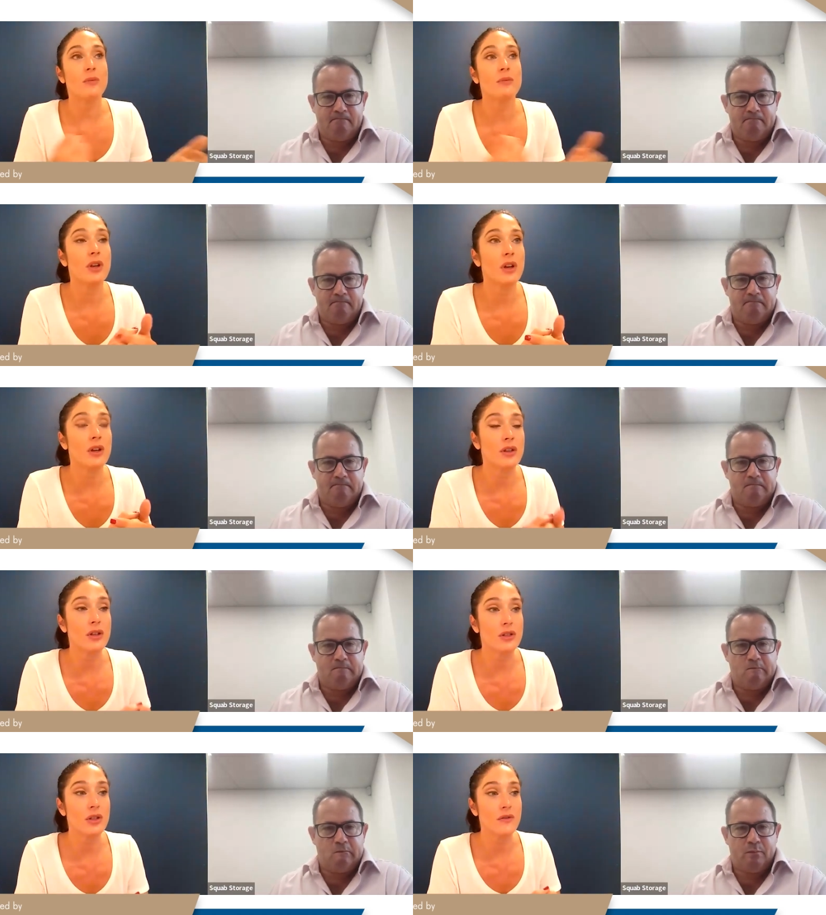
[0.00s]
Speaker 1: the, the
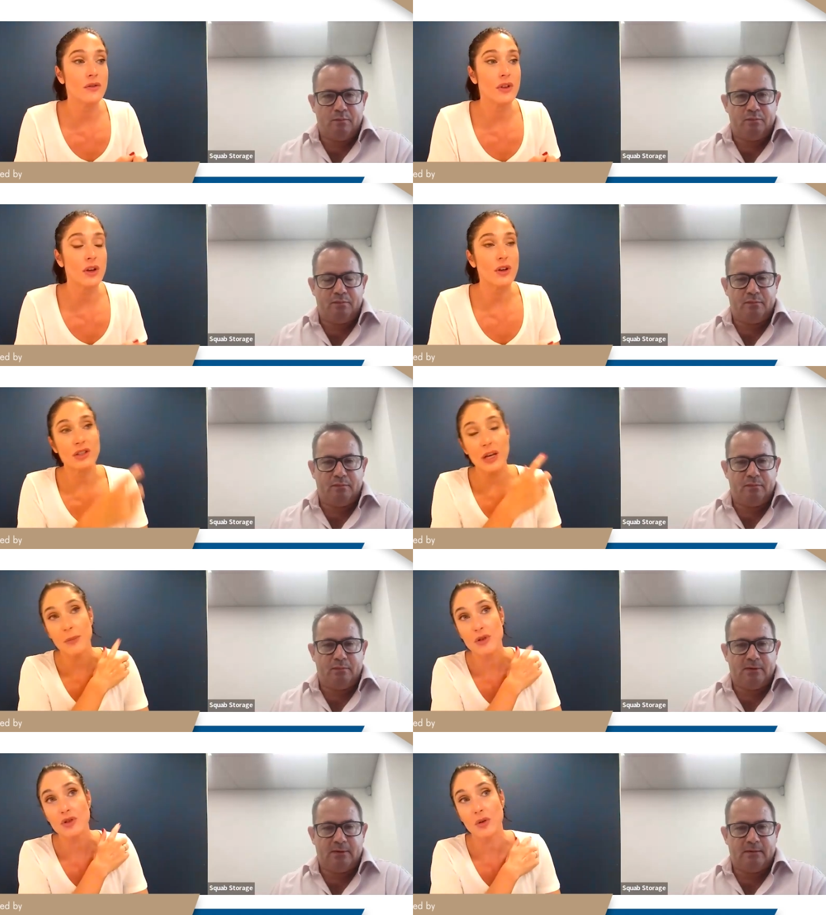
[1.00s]
the sort of the
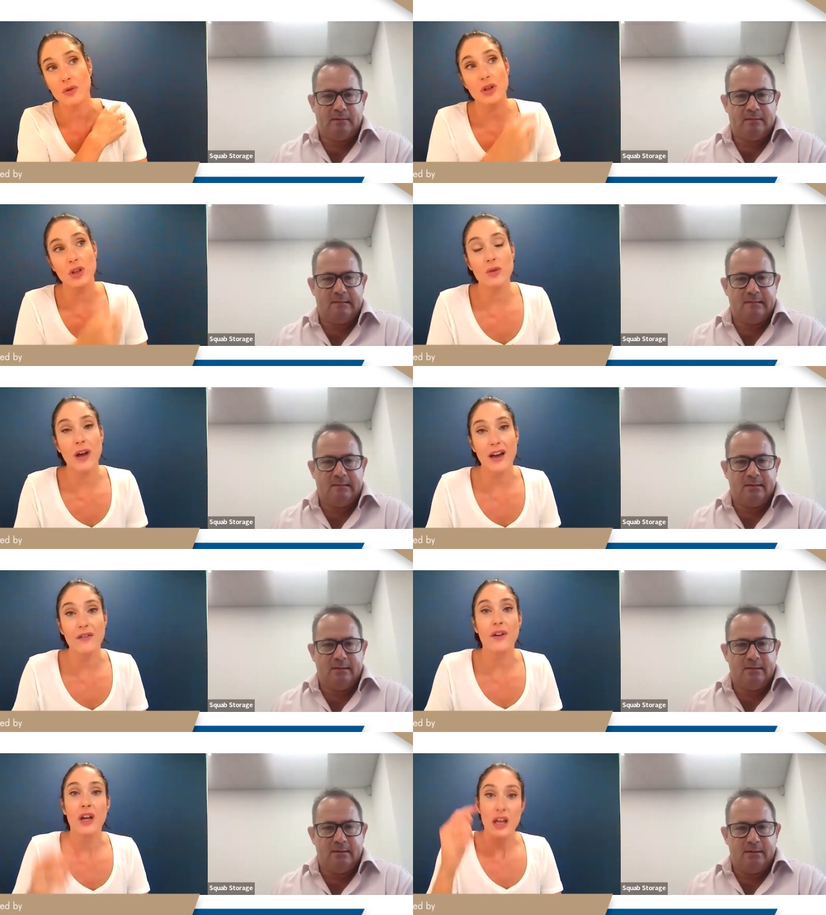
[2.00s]
tap on the shoulder that you
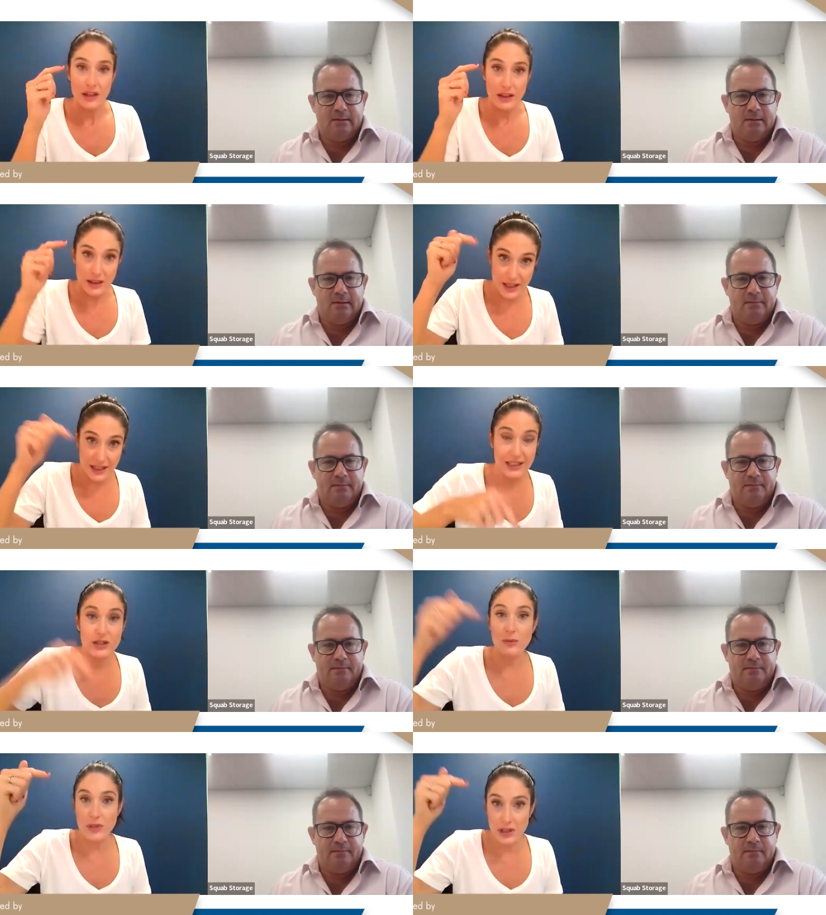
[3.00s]
have? That this
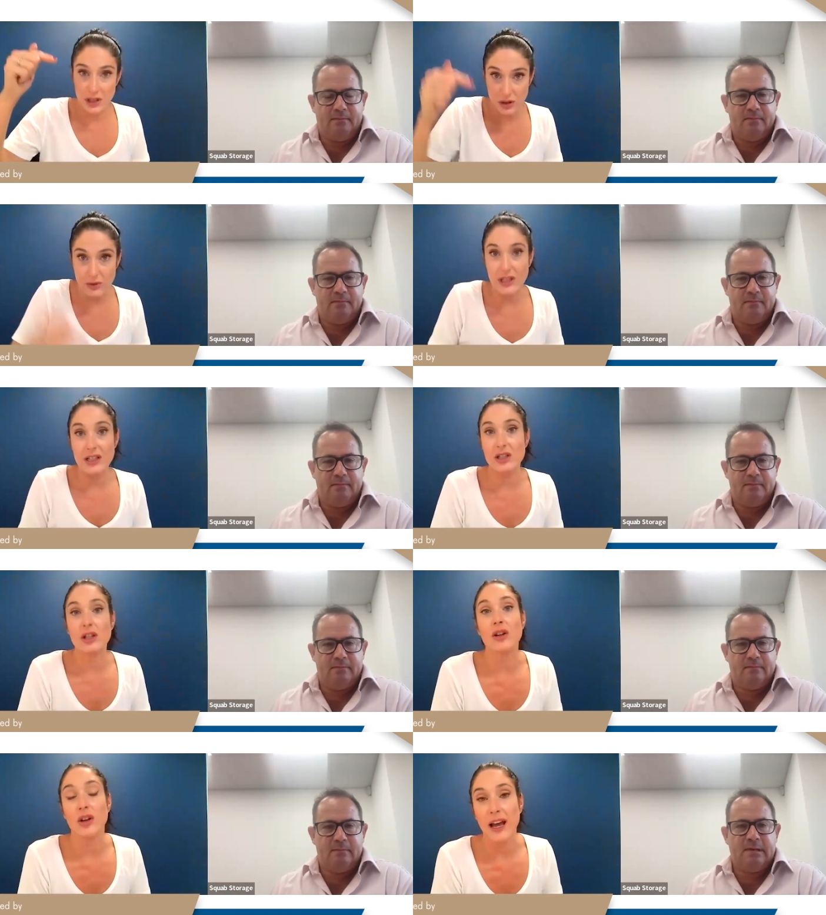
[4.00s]
is something that you need
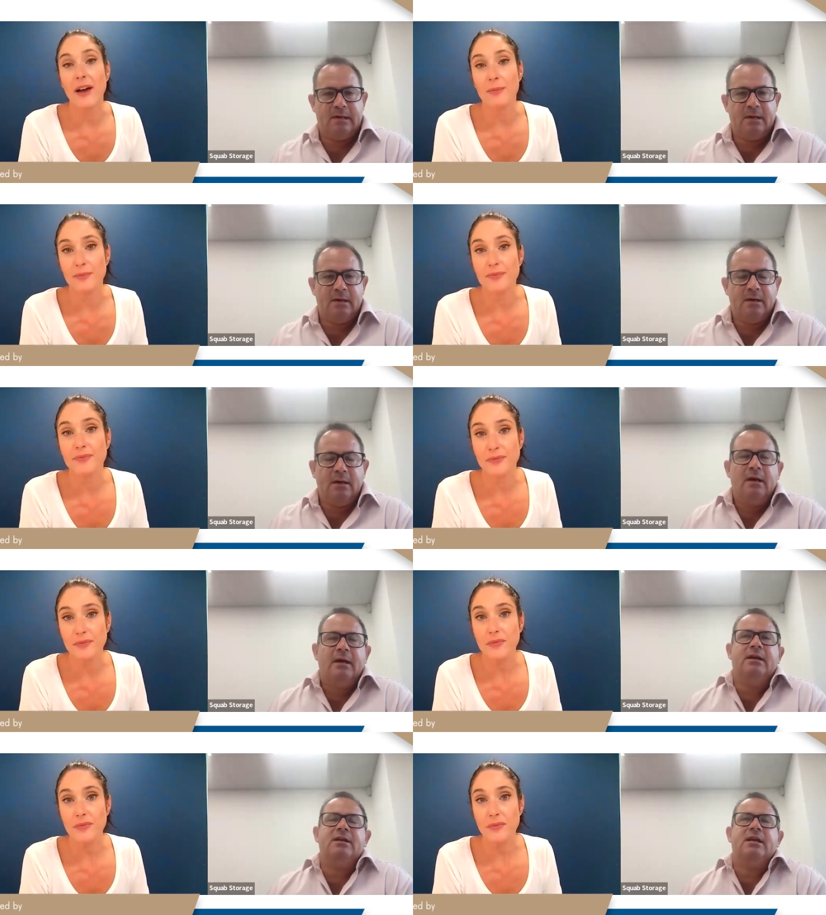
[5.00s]
to look at.
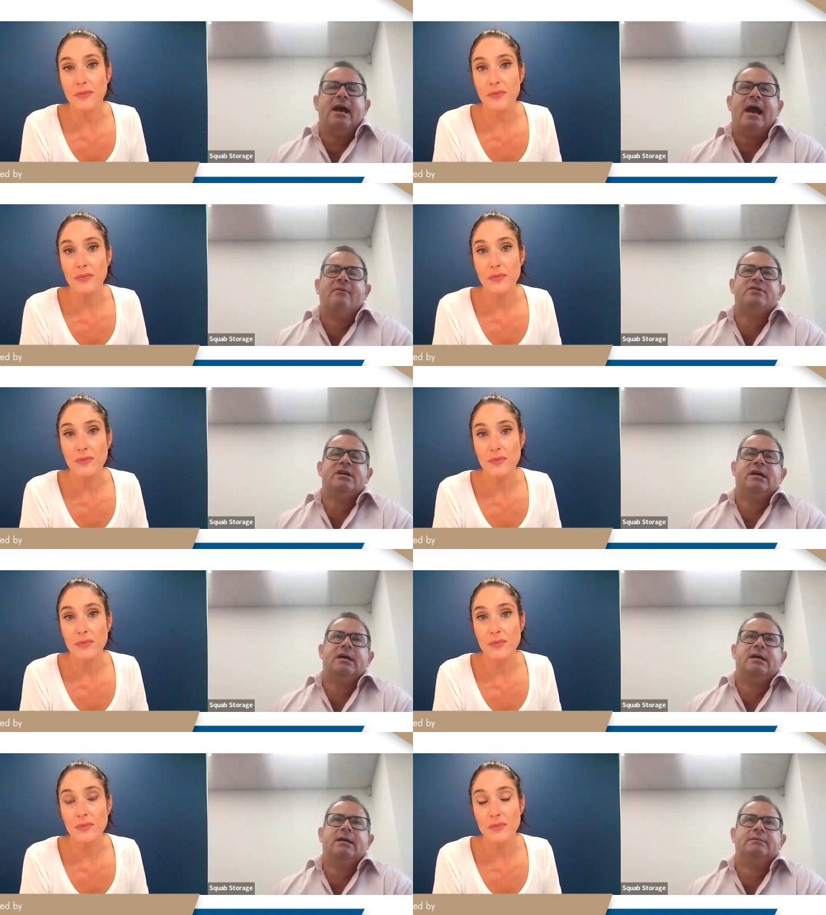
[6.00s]
Speaker 2: You have
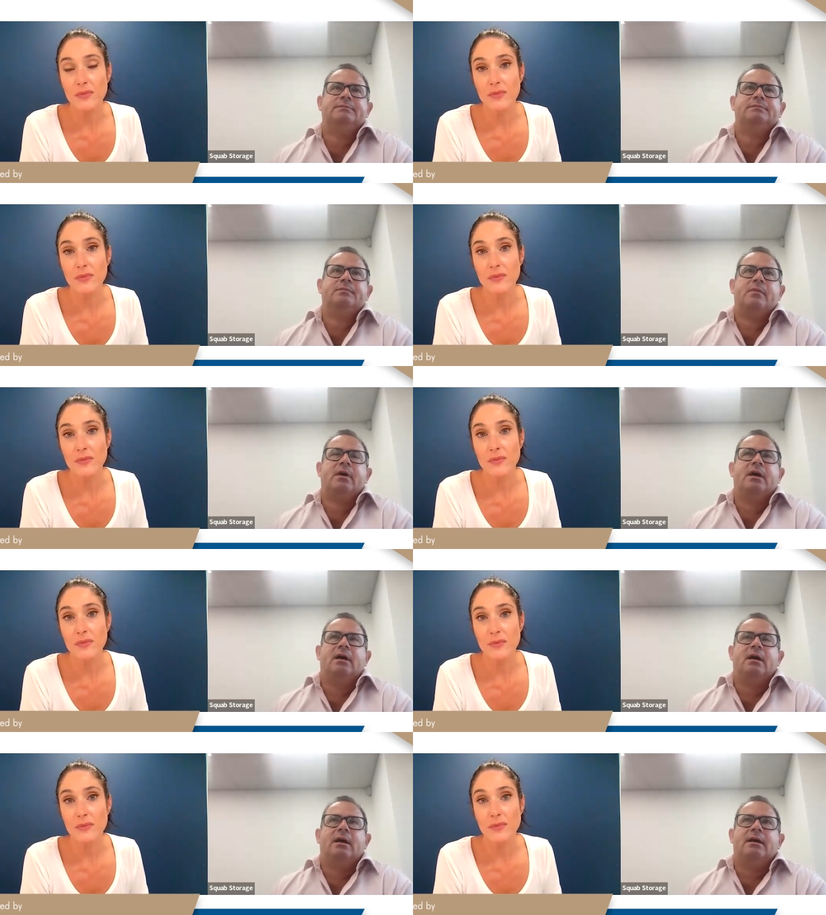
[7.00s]
to.
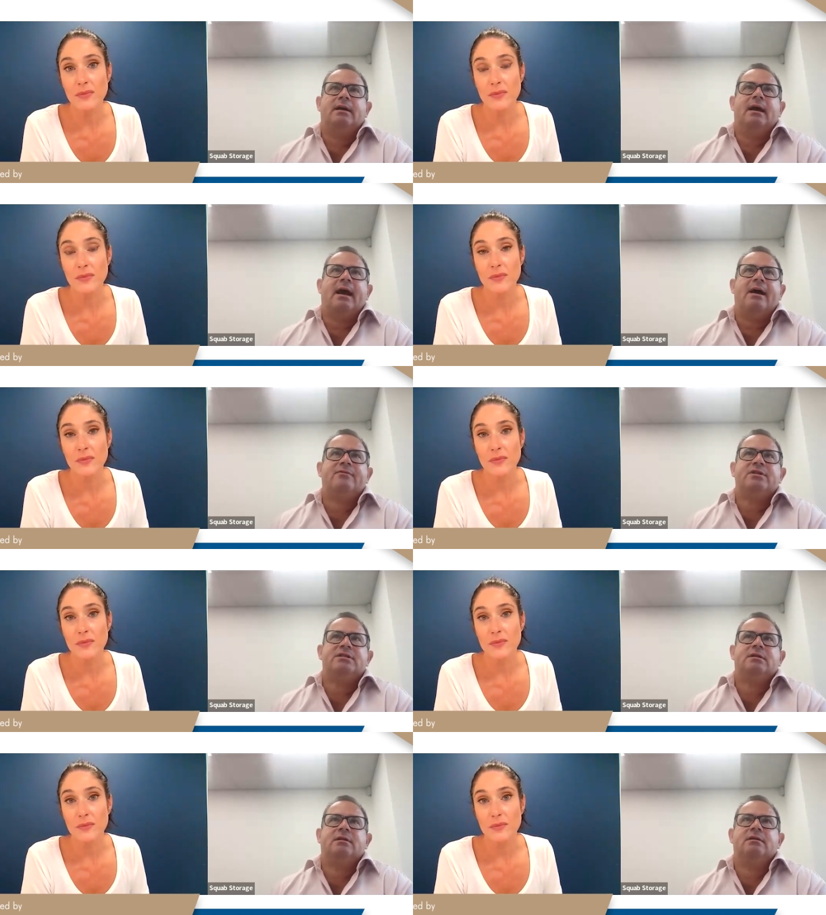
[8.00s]
You have
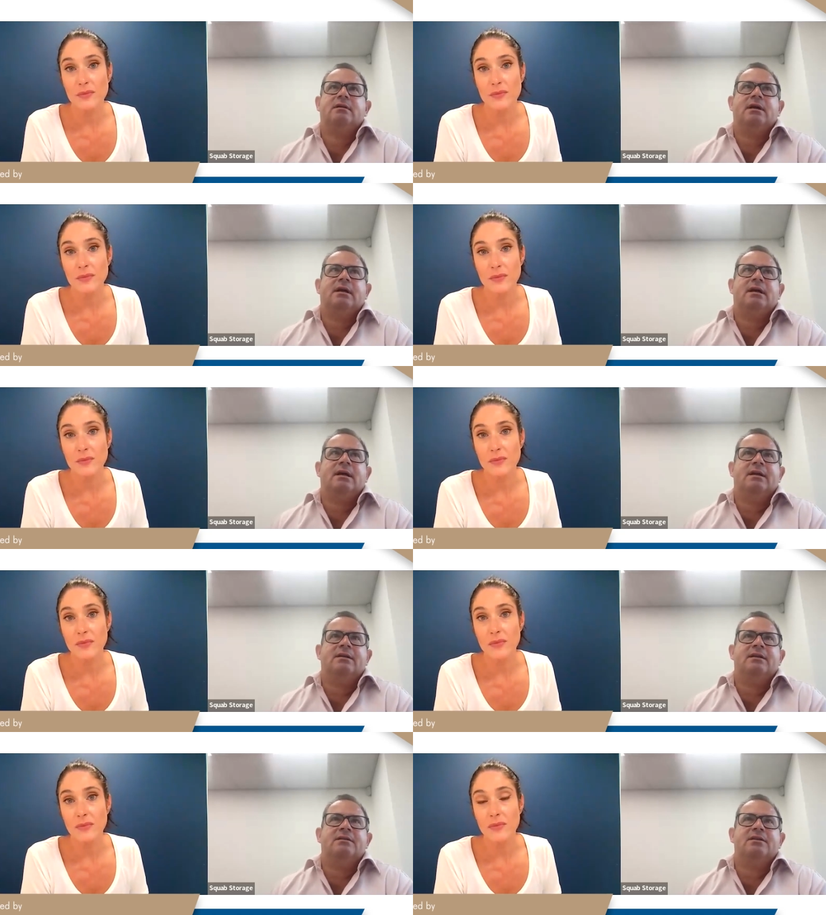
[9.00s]
to uh,
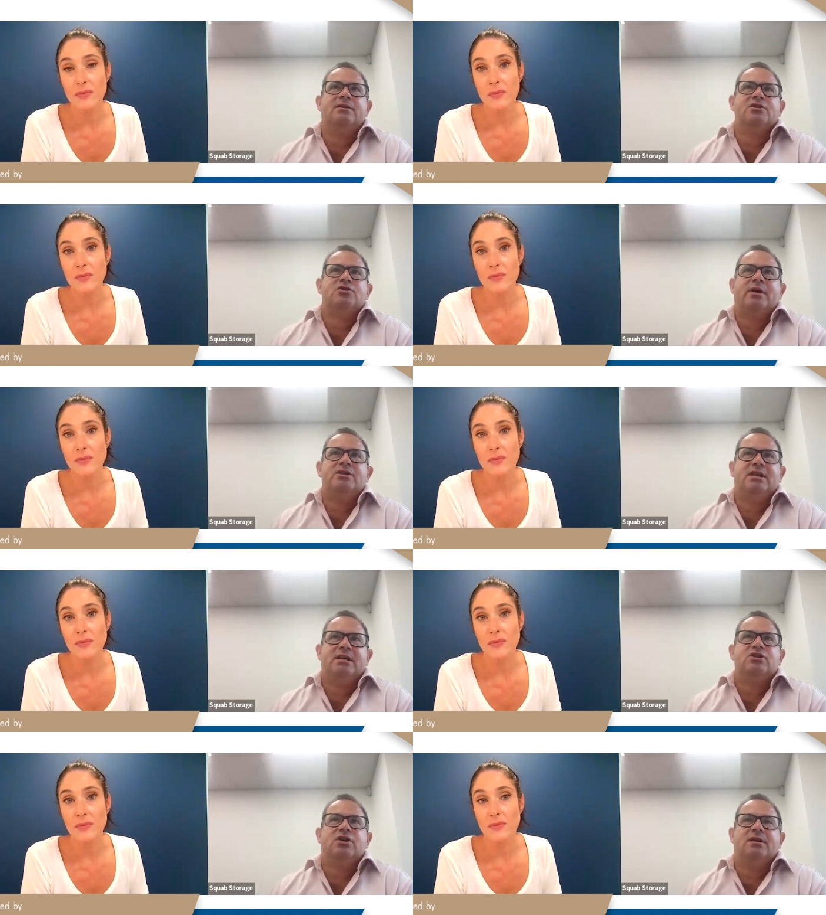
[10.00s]
the, the strange
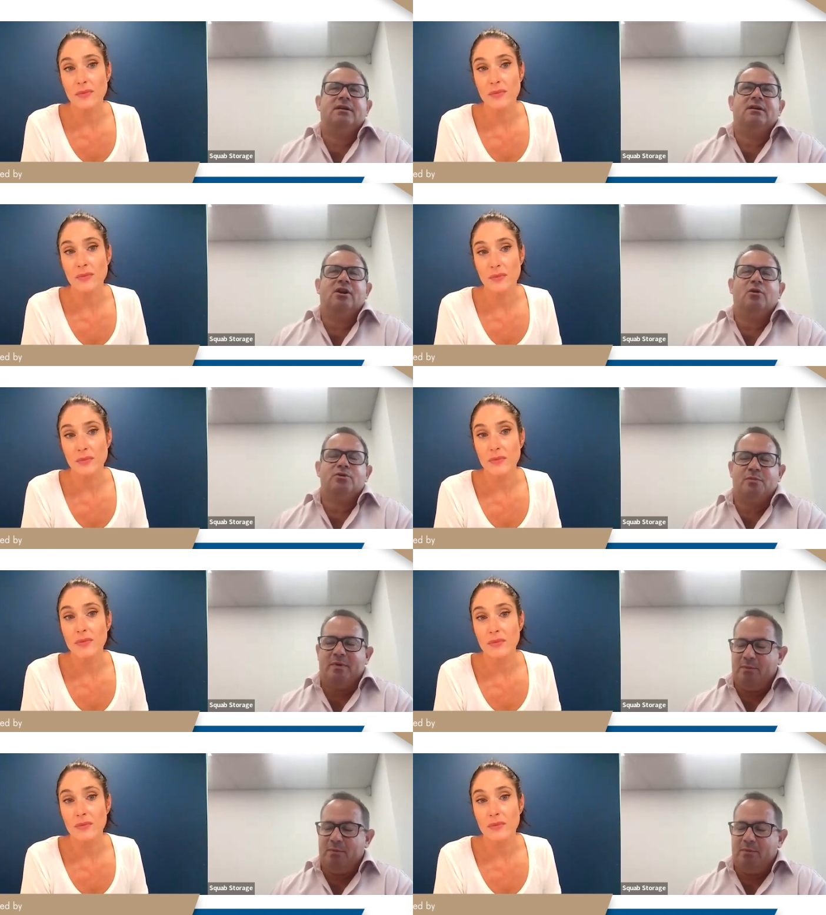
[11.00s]
thing is, you, you know, lots of